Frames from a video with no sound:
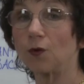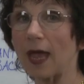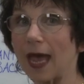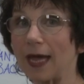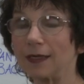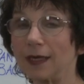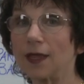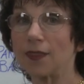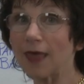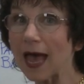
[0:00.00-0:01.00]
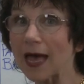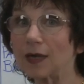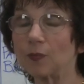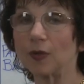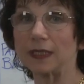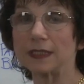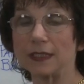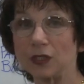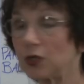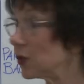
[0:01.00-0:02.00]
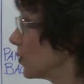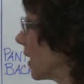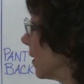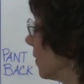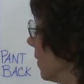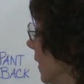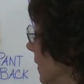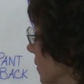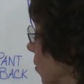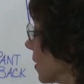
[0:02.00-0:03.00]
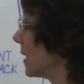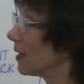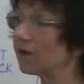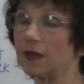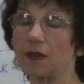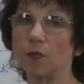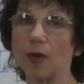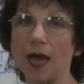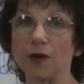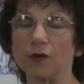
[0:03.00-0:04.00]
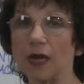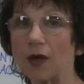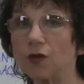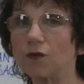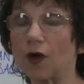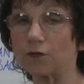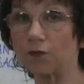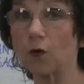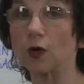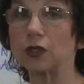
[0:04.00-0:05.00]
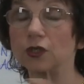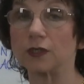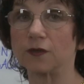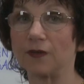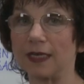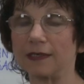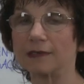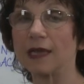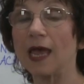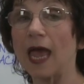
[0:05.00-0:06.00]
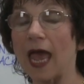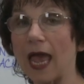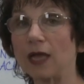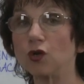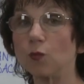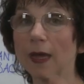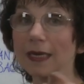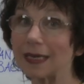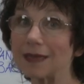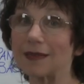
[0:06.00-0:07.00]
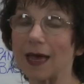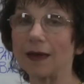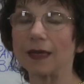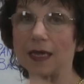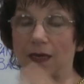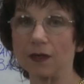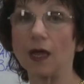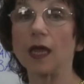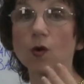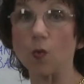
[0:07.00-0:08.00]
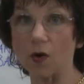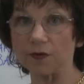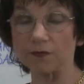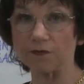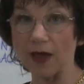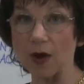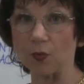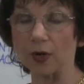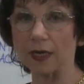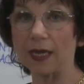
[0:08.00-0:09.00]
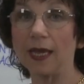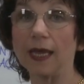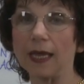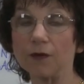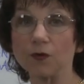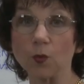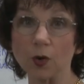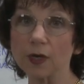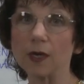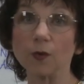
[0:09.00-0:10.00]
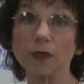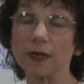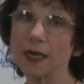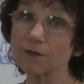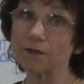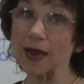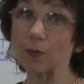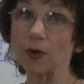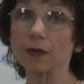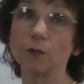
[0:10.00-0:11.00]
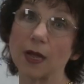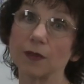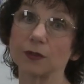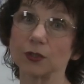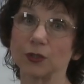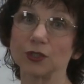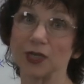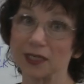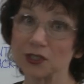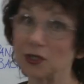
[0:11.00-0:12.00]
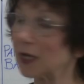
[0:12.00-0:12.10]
you add that plus the two that is already given in the pattern, now you've got four inches of ease. And you may need that in a woven fabric. If you're working with a knit fabric, well, there's a good chance you